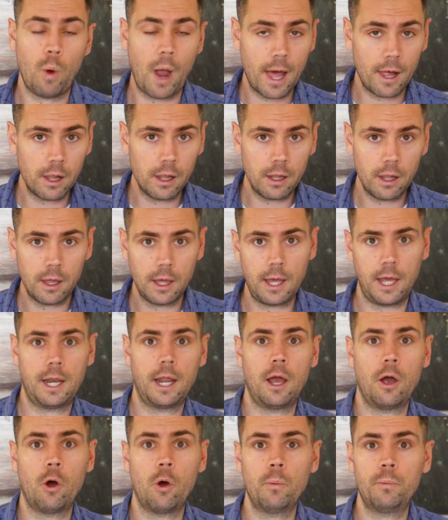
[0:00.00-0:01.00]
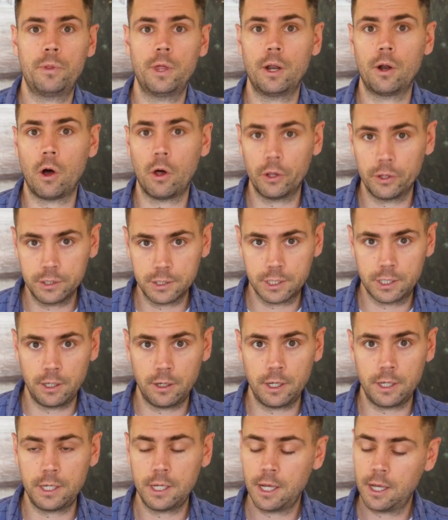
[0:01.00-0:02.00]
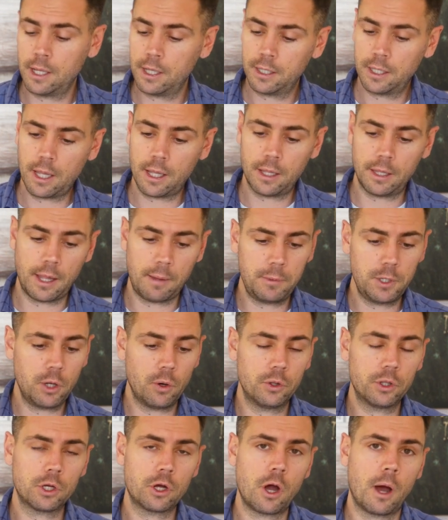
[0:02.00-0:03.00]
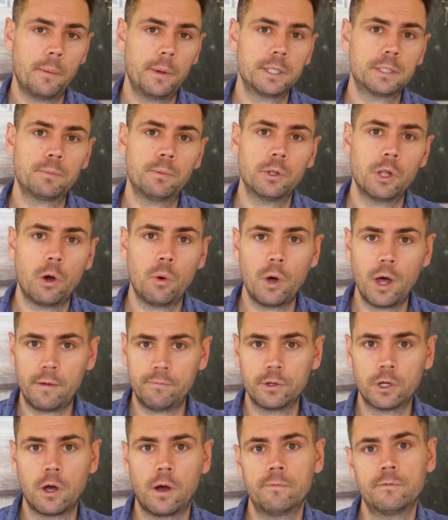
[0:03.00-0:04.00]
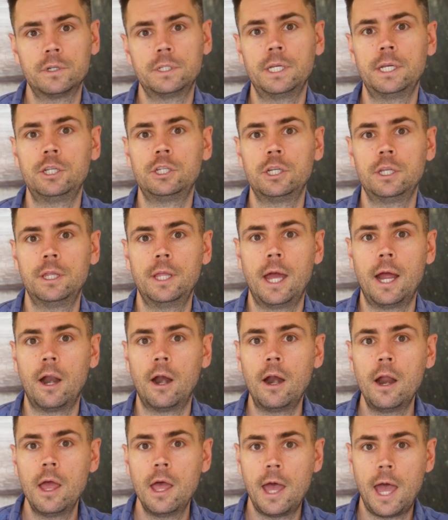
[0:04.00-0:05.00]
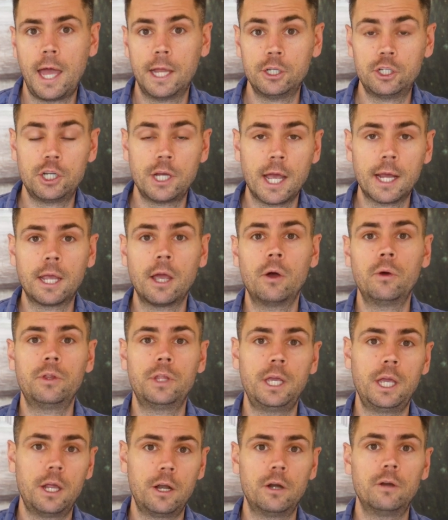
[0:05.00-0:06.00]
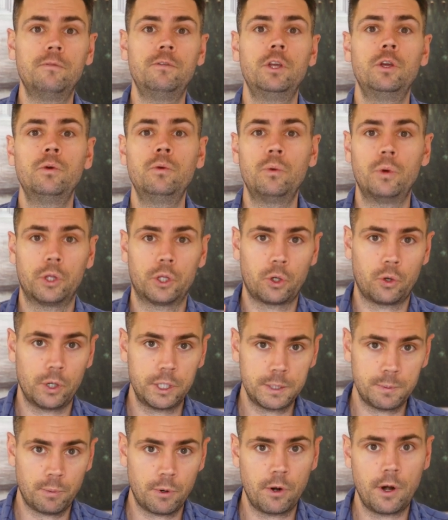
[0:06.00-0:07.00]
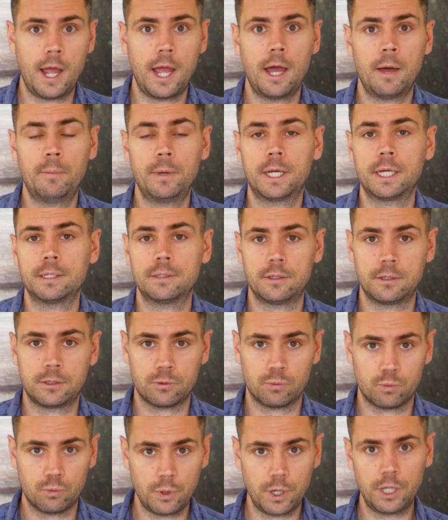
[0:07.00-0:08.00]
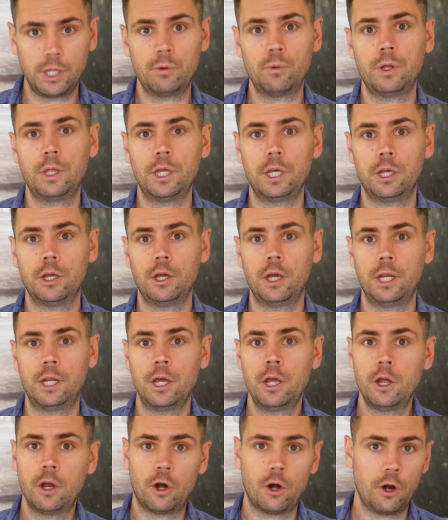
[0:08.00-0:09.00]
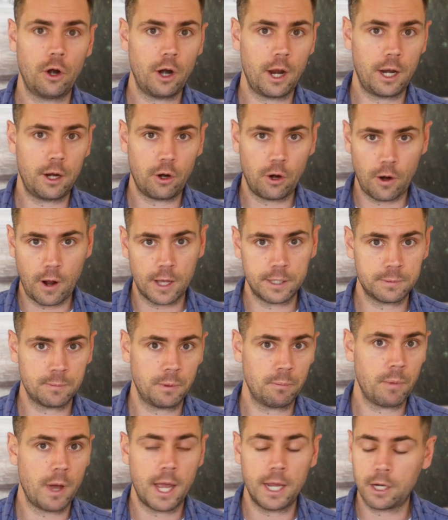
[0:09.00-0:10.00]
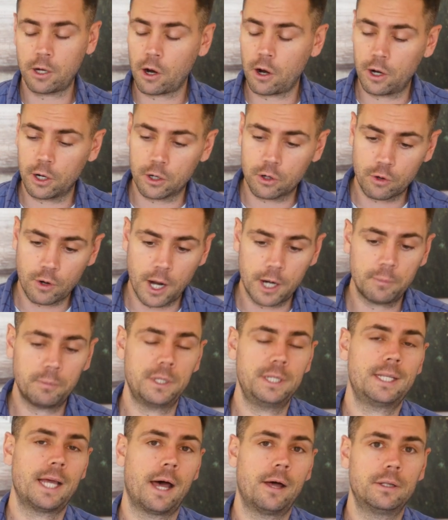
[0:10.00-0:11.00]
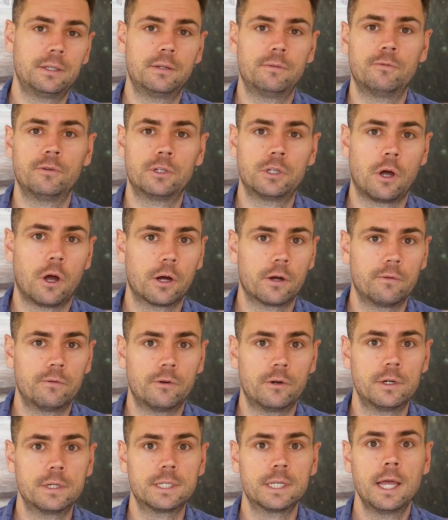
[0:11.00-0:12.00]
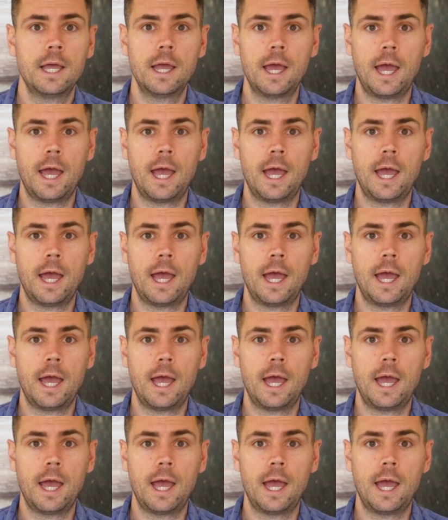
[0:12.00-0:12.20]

well, and I hope that all is good. Let me know in the comments below. We'll have the conversation there. And check out the interview with Chris Perea because it's really, really good. Her and her husband, Mike, are incredibly talented photographers